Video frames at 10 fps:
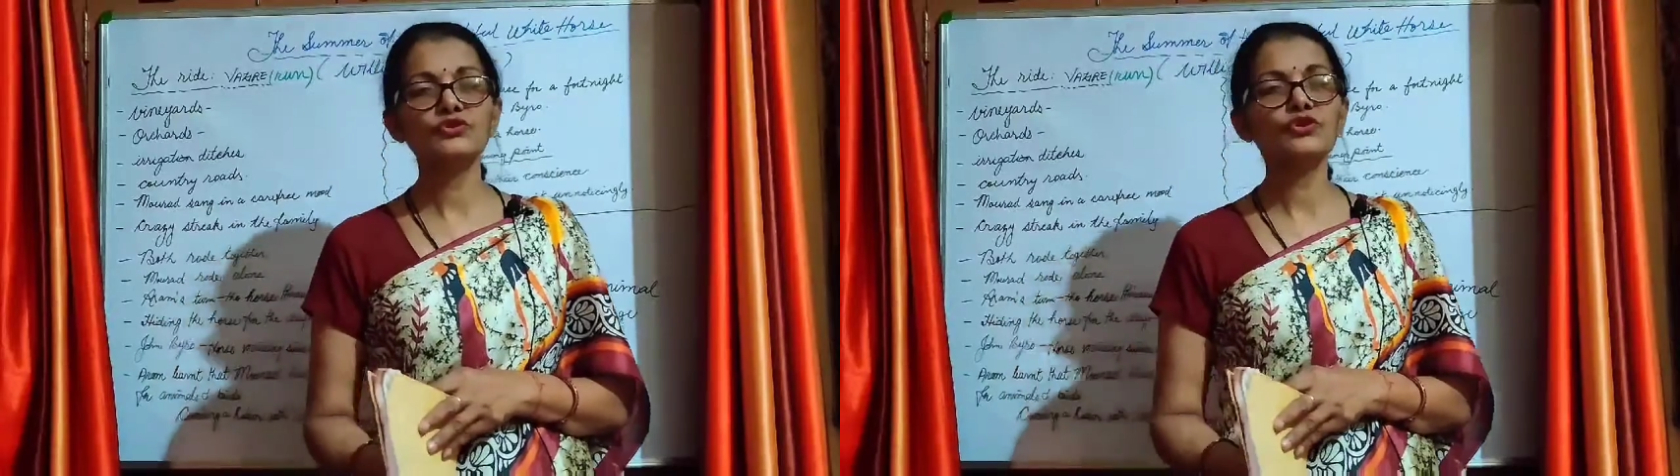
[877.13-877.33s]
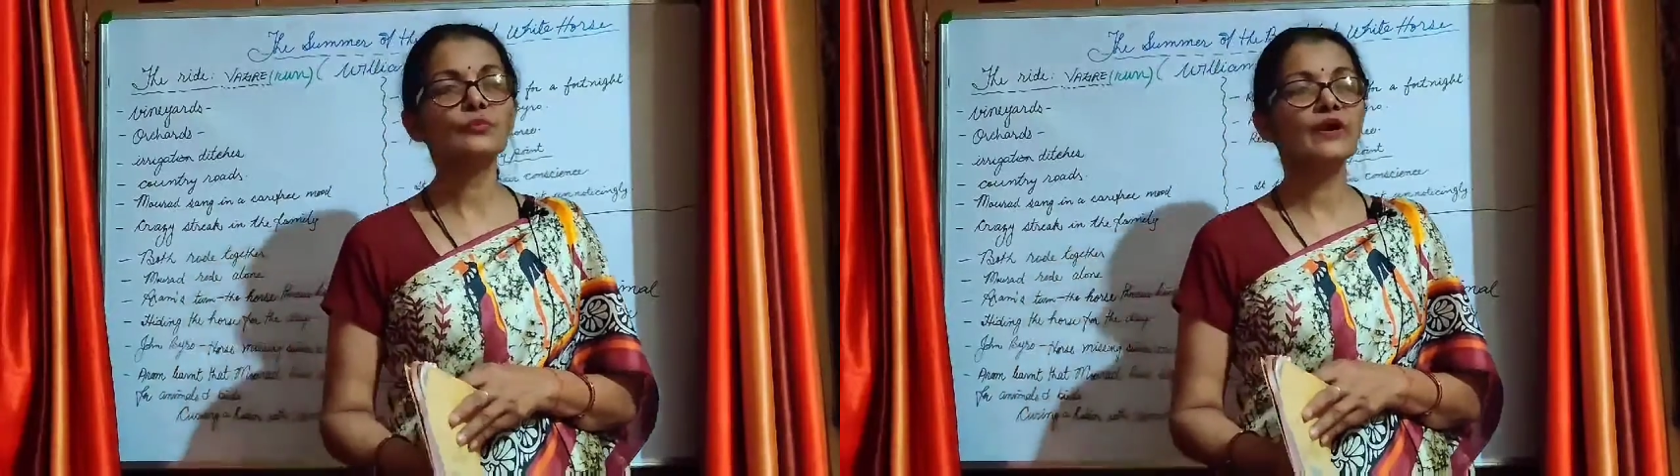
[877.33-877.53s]

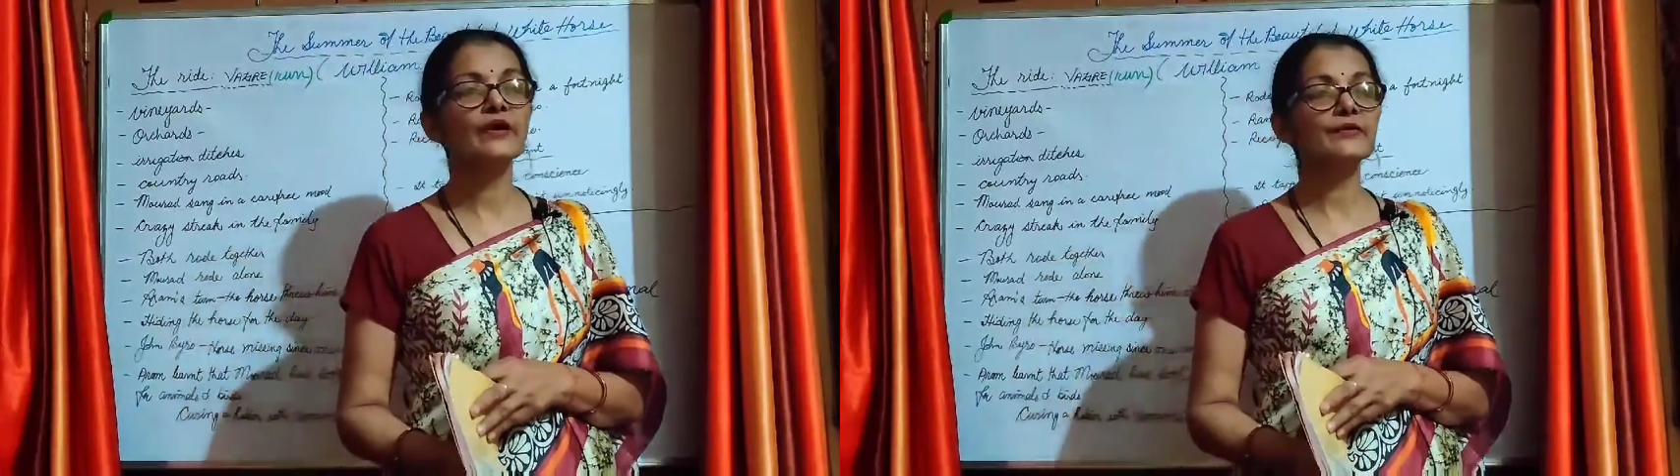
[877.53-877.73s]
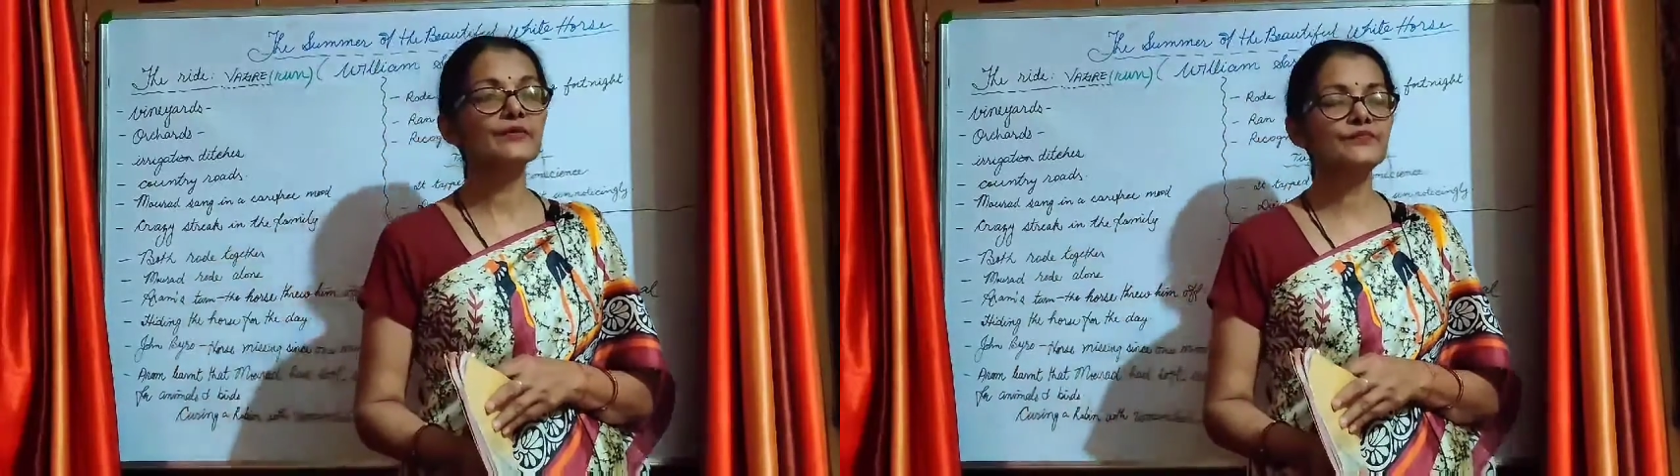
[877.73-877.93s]
John
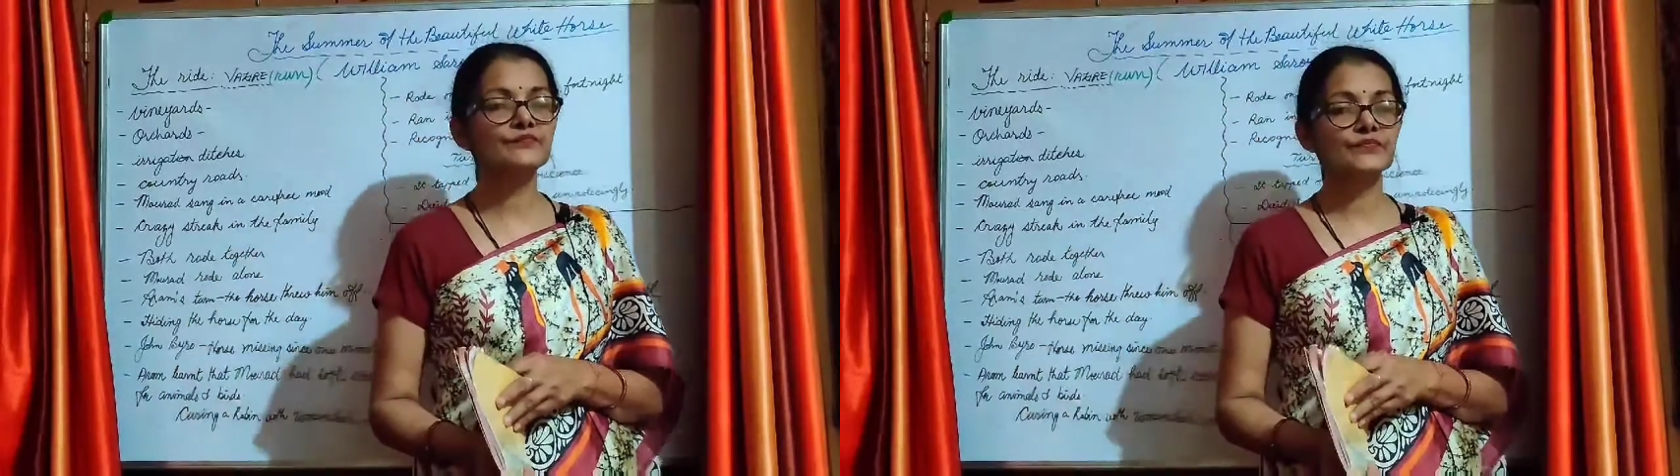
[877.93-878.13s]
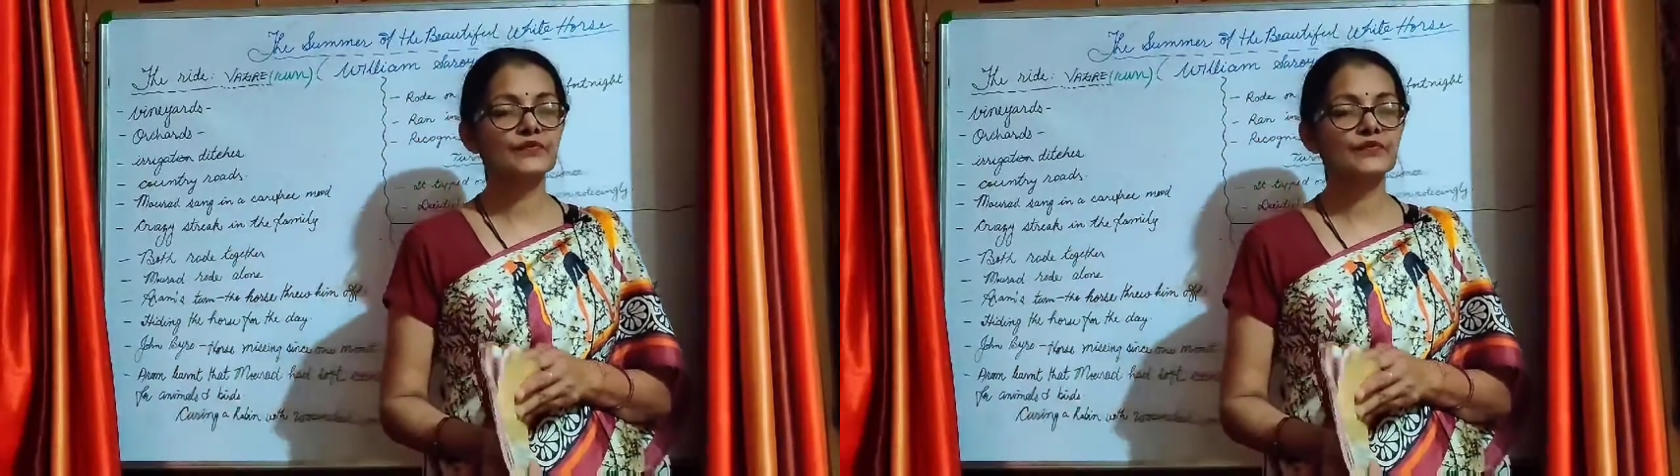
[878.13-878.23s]
Byro